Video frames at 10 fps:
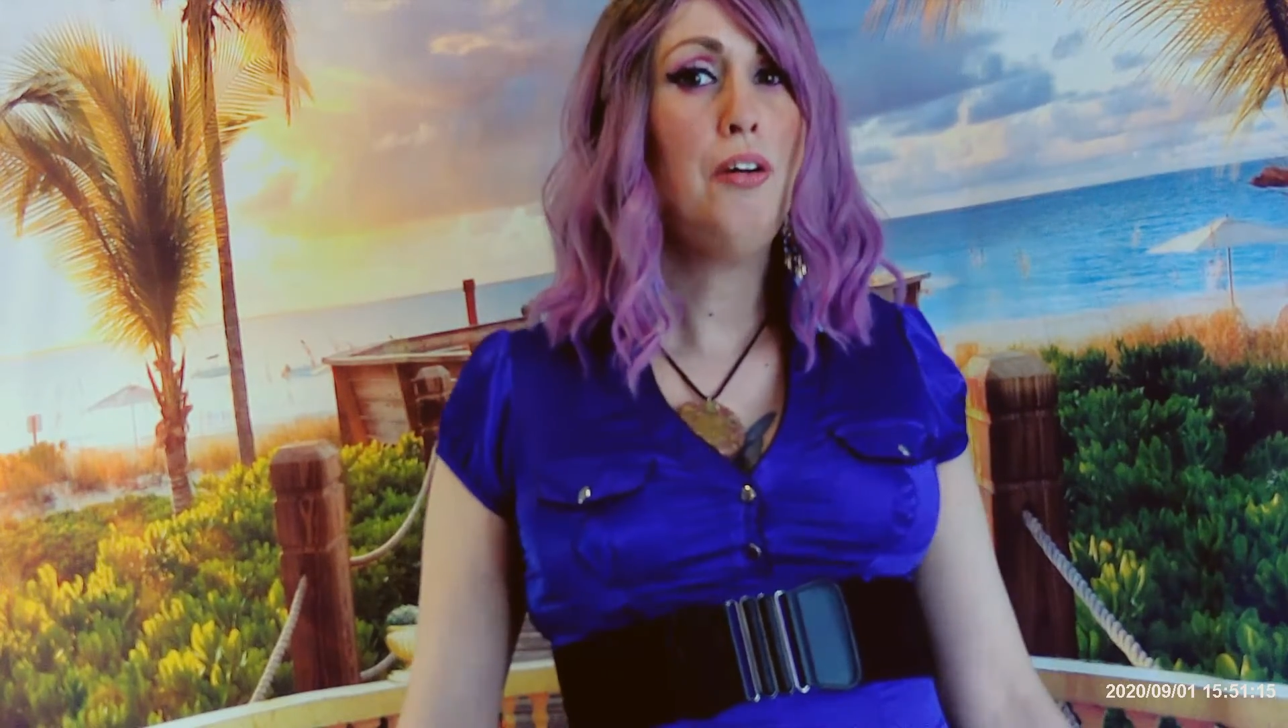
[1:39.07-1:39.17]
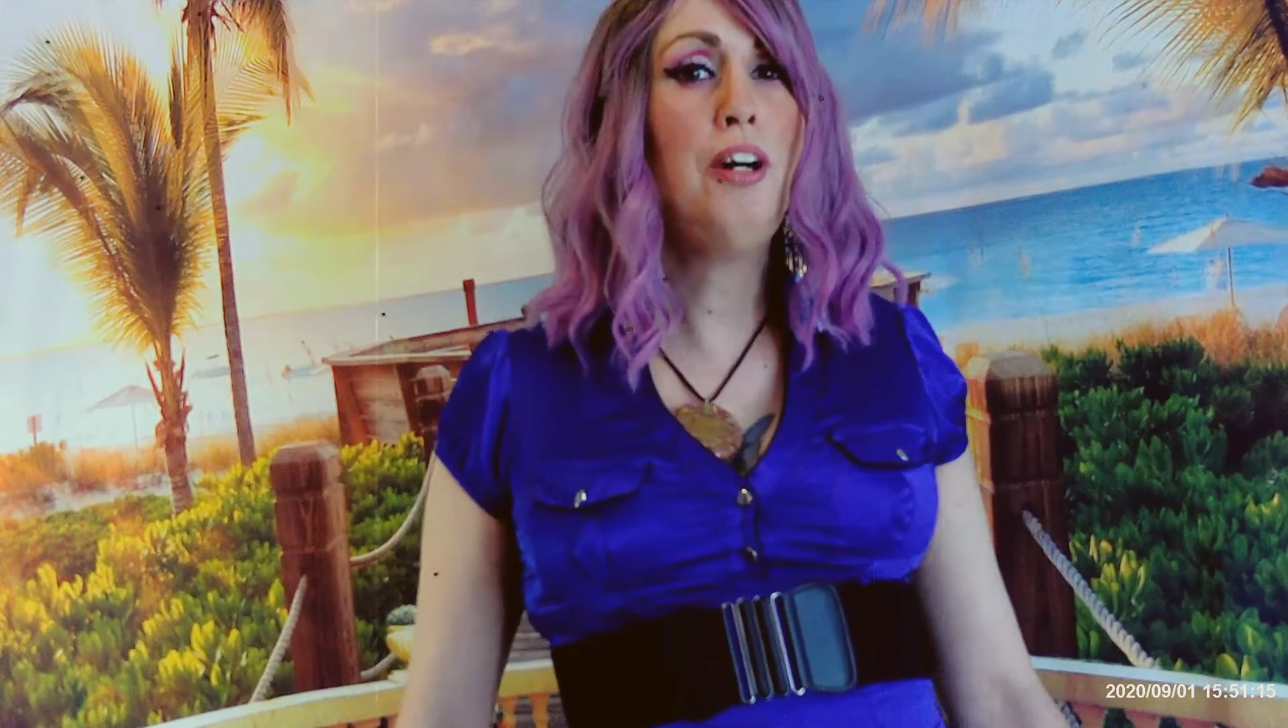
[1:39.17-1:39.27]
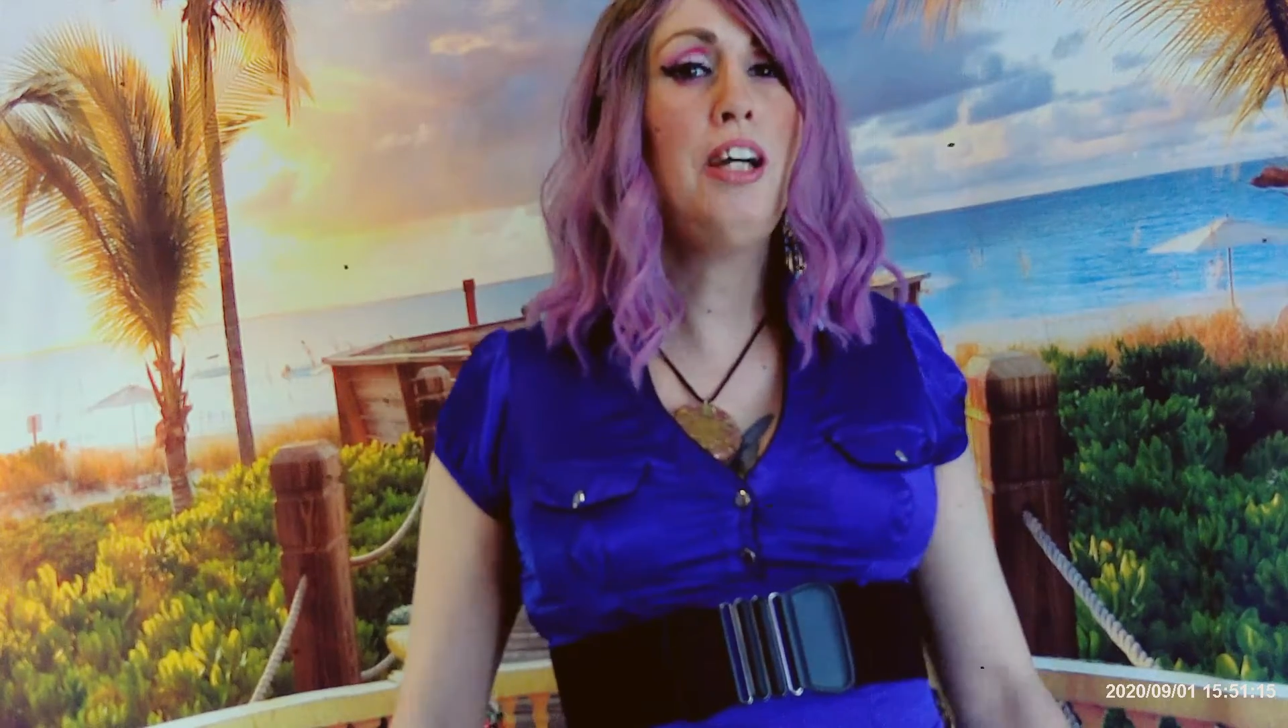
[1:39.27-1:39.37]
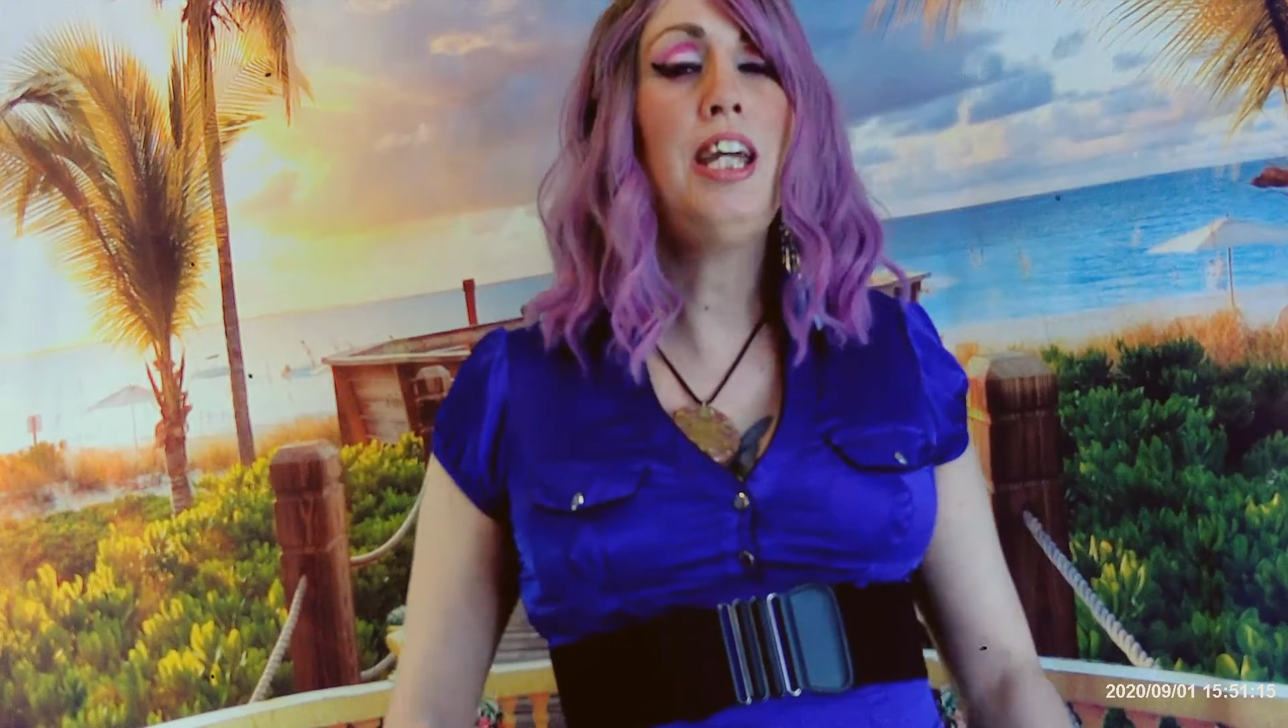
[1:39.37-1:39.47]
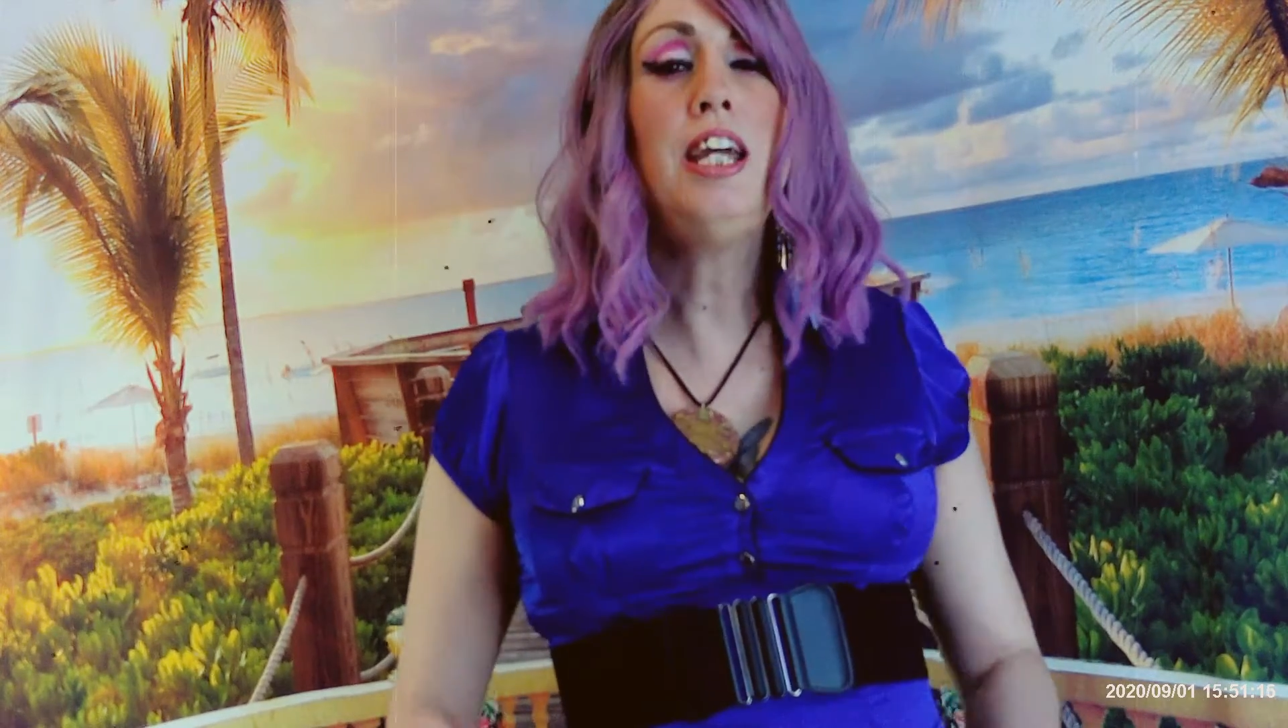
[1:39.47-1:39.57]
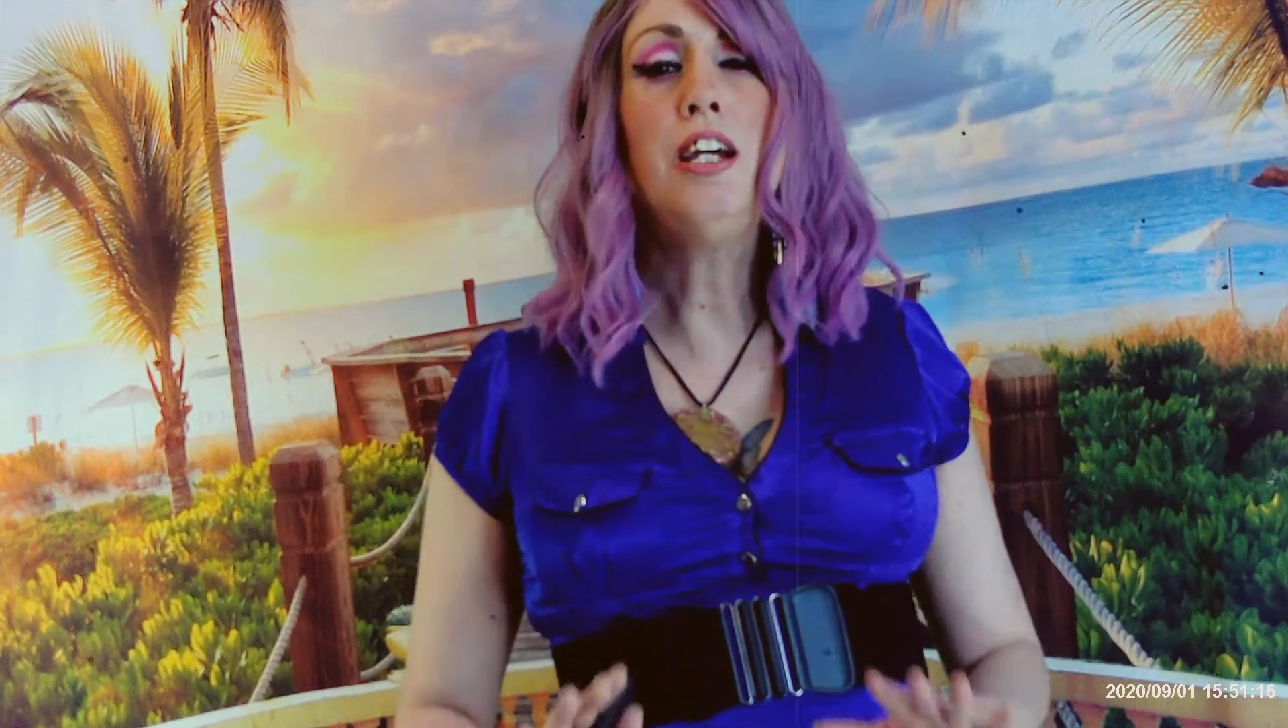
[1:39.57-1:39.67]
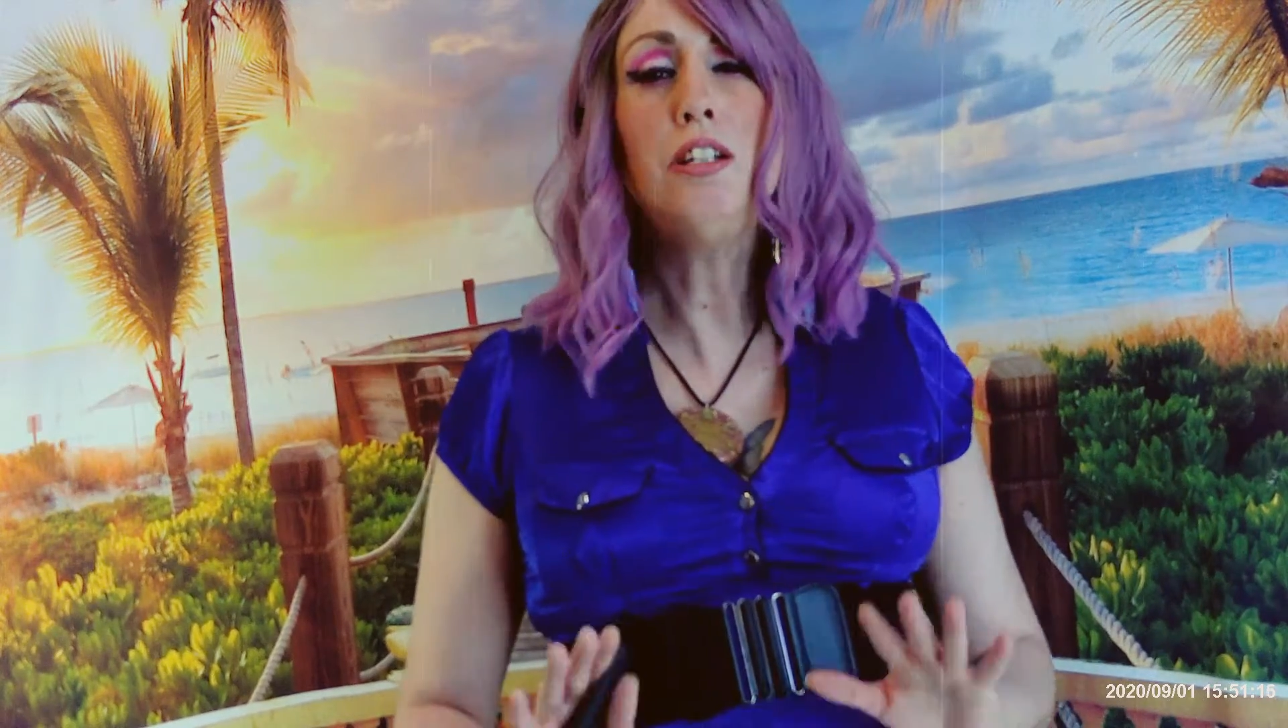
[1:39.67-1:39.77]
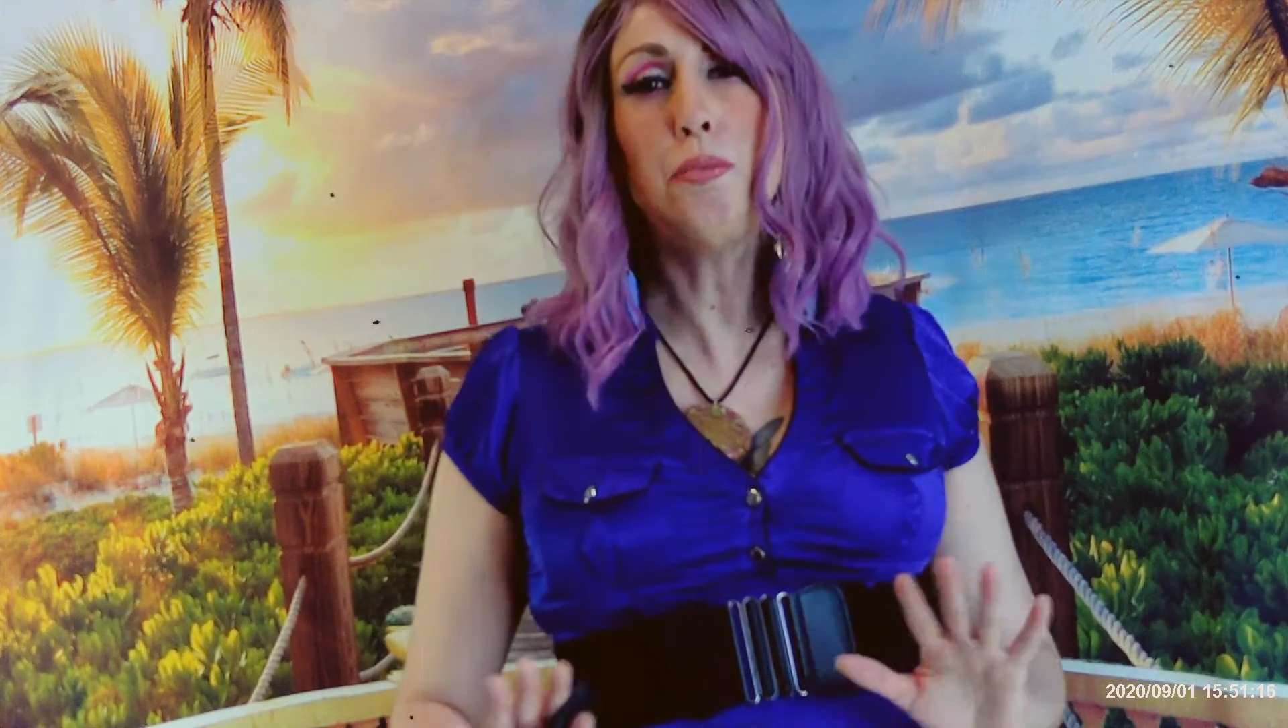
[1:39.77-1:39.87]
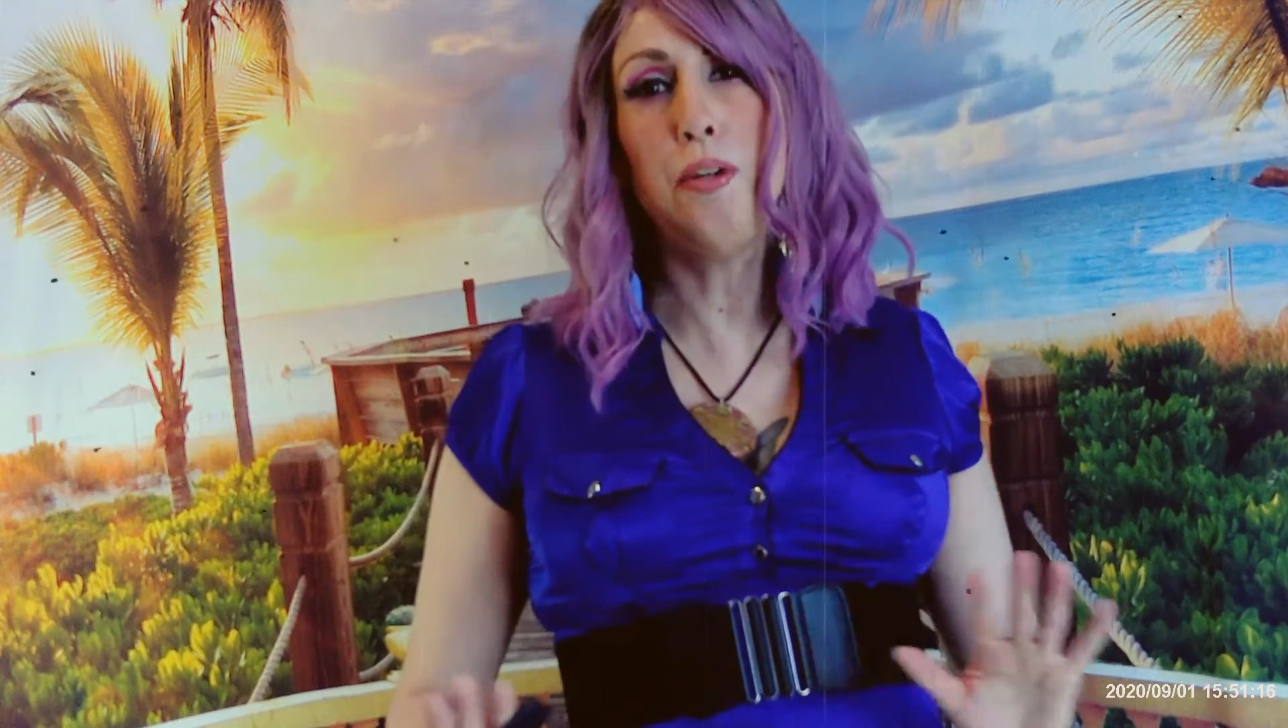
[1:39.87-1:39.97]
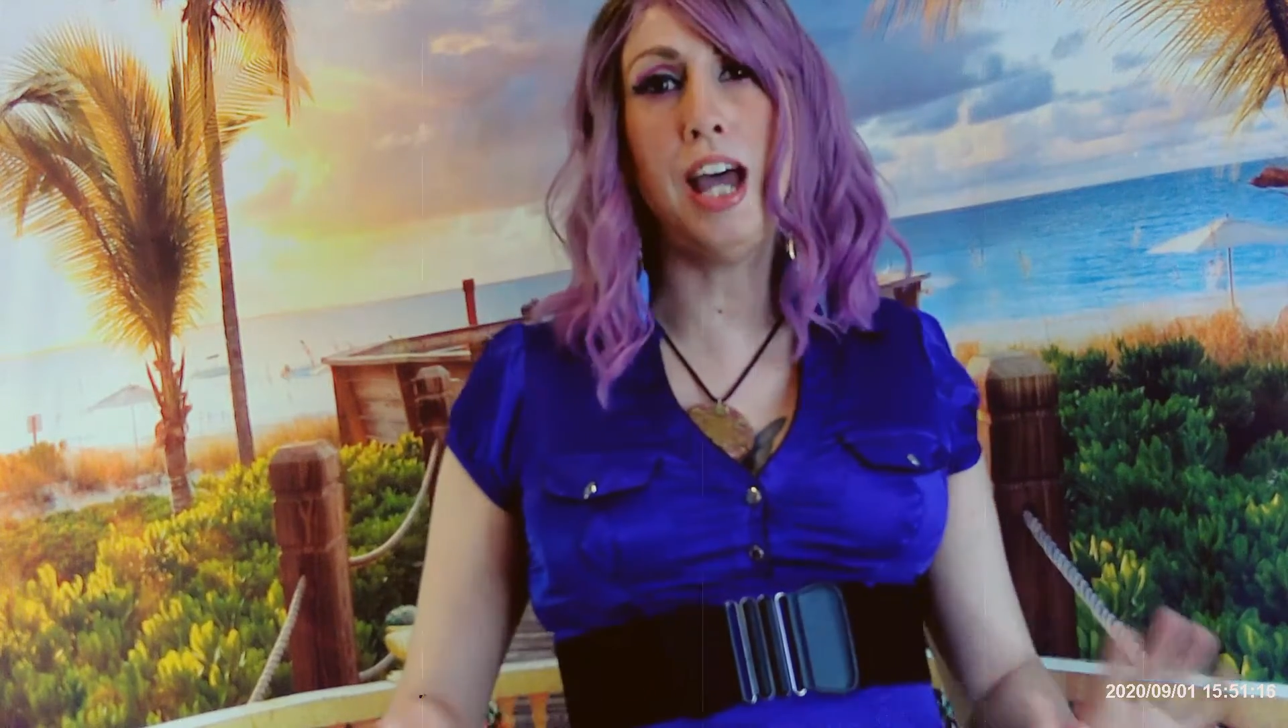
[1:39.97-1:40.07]
Well,
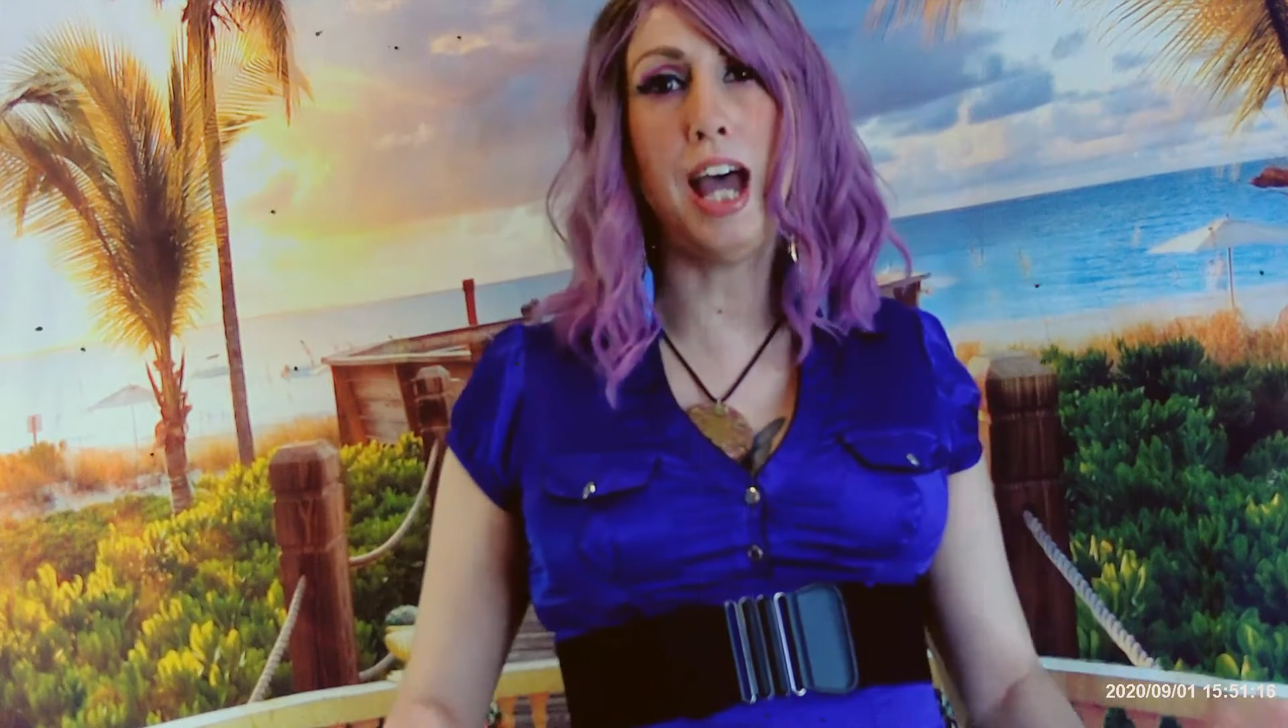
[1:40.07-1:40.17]
here's what